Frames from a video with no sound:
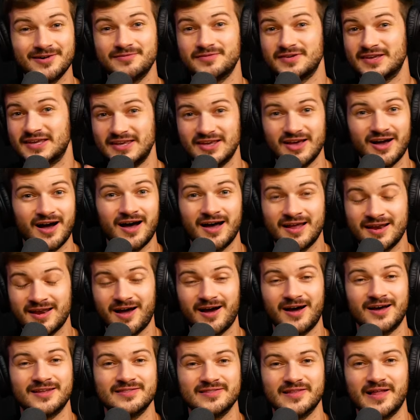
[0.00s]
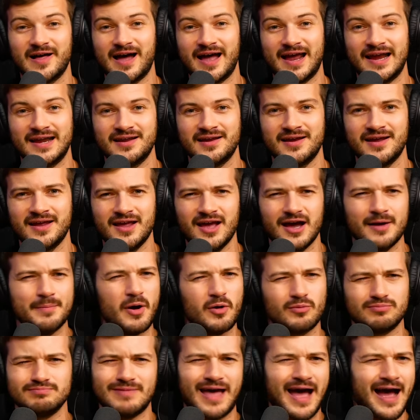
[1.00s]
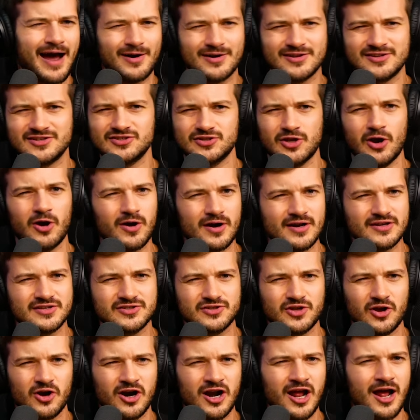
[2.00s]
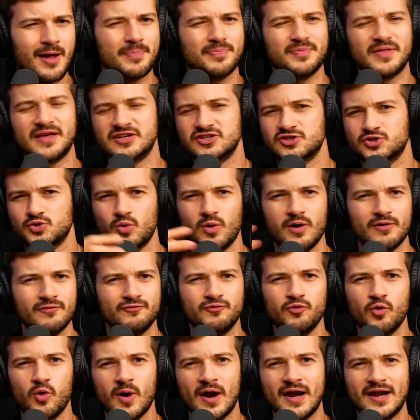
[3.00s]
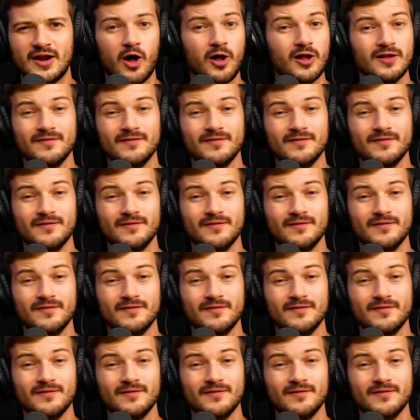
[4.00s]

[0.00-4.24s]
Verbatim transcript: of gyan online about how to start a startup, things to avoid.